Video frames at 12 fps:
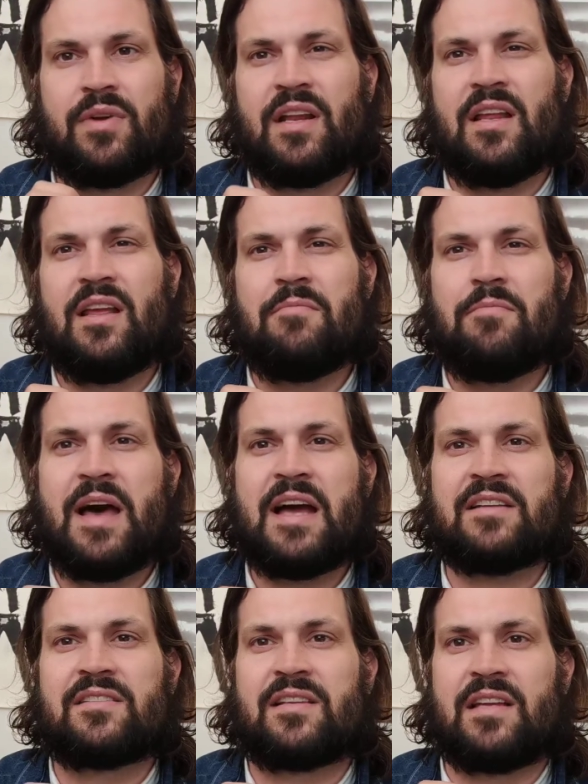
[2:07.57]
but it
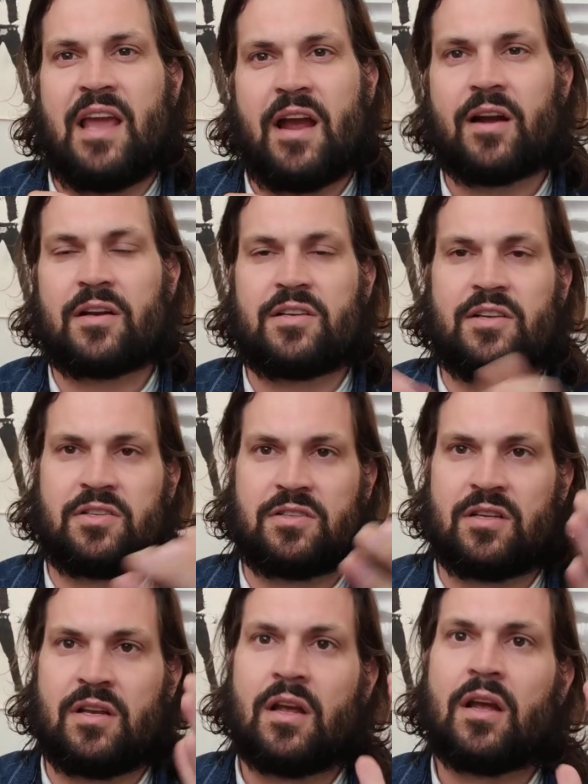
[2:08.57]
impacts the characters'